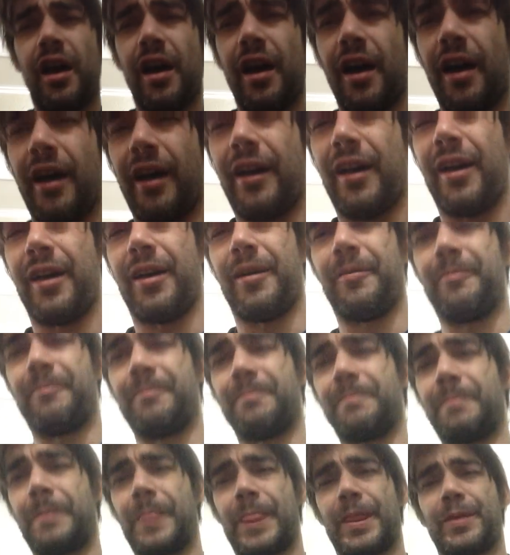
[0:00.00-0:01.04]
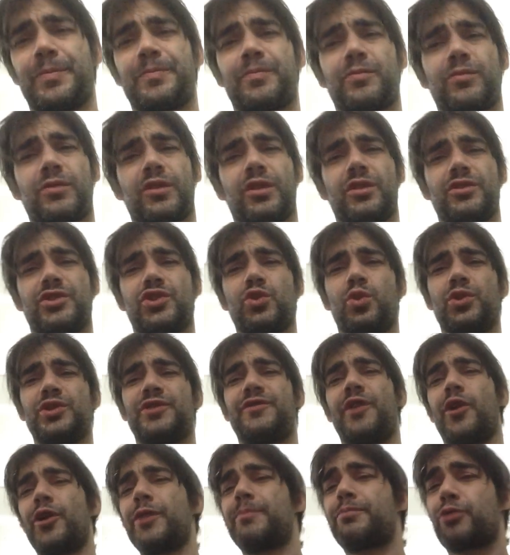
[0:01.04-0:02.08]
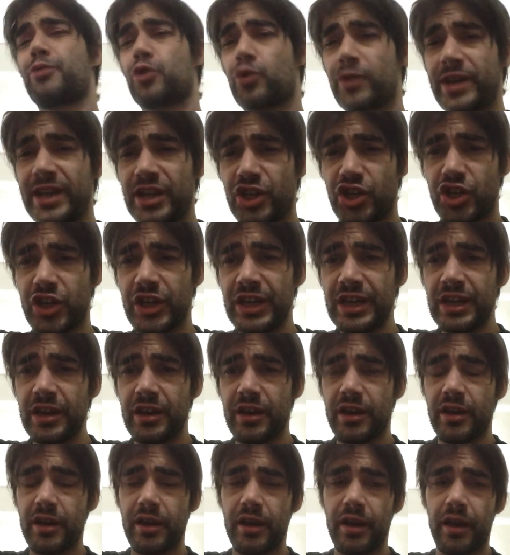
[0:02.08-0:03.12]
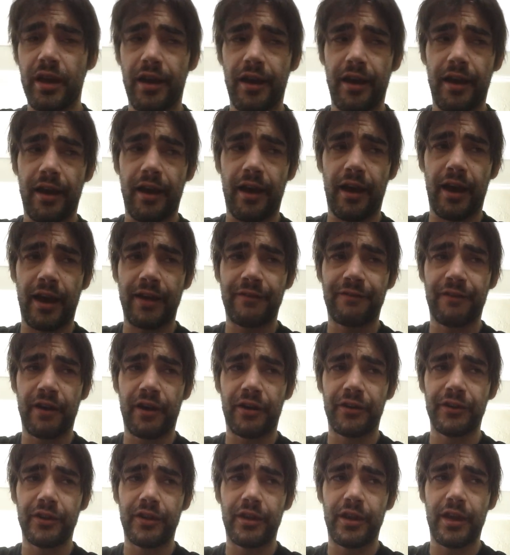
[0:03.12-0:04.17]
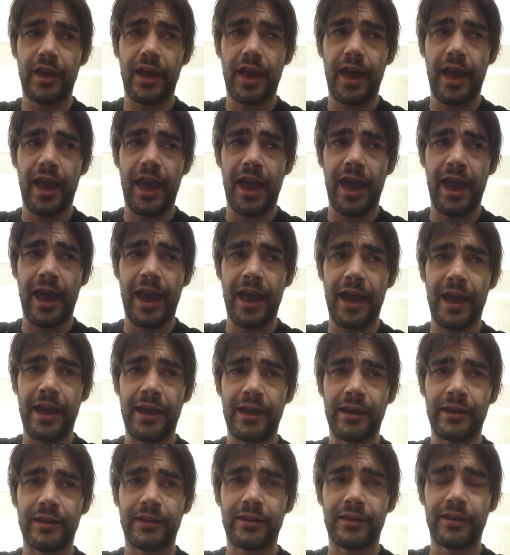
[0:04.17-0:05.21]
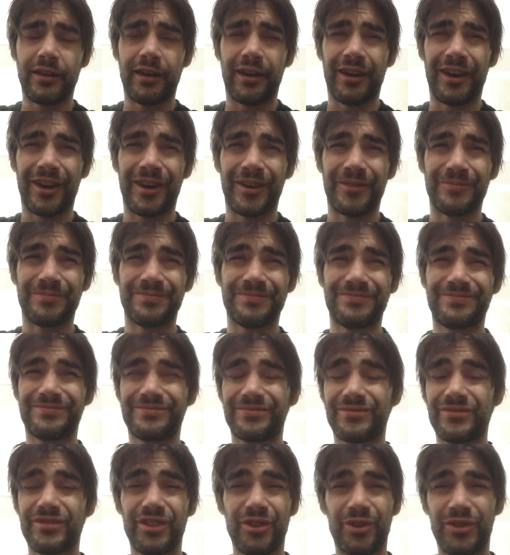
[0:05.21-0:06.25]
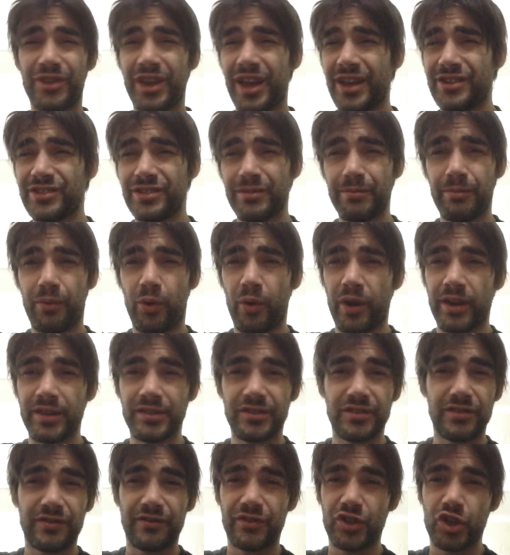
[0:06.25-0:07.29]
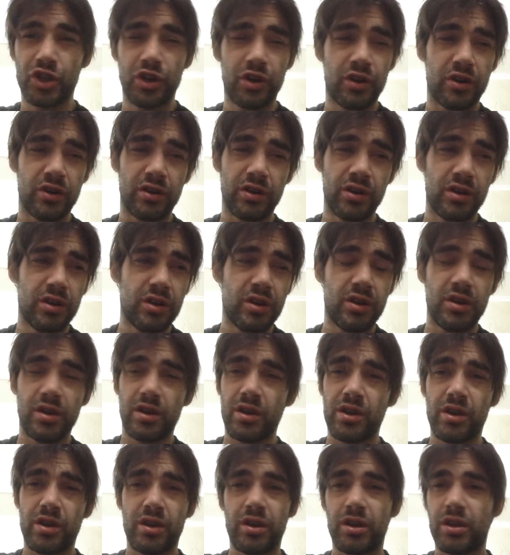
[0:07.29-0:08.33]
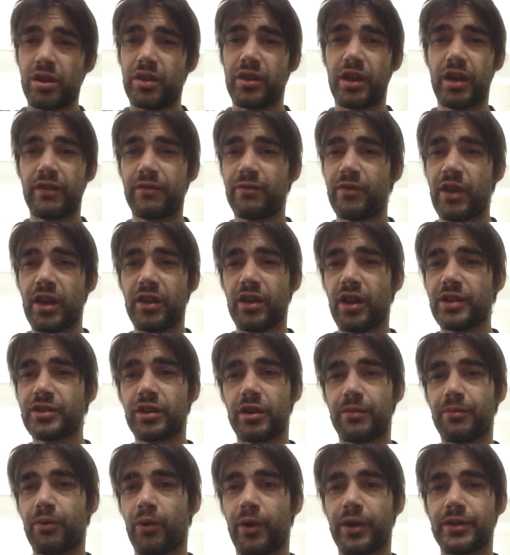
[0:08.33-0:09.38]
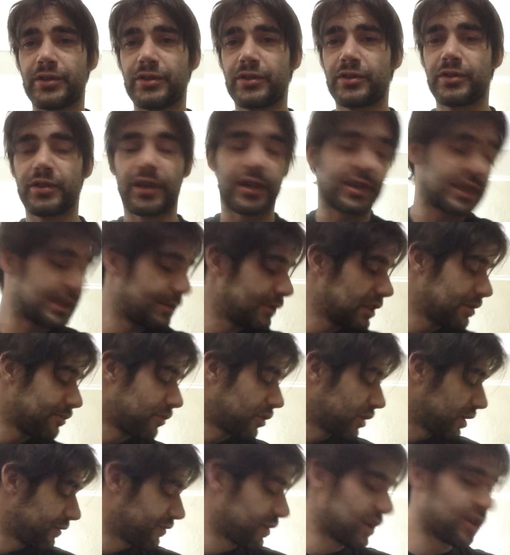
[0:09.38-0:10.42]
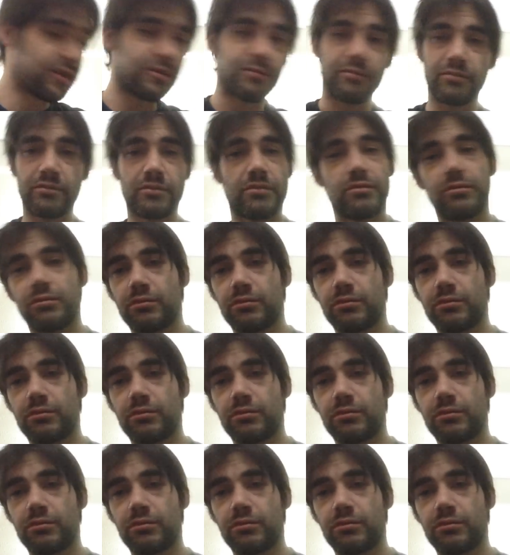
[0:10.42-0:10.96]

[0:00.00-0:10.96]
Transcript: So it was very preachy, I felt, and, they had some points, sure. They had lots of good points. Like, some of them are even in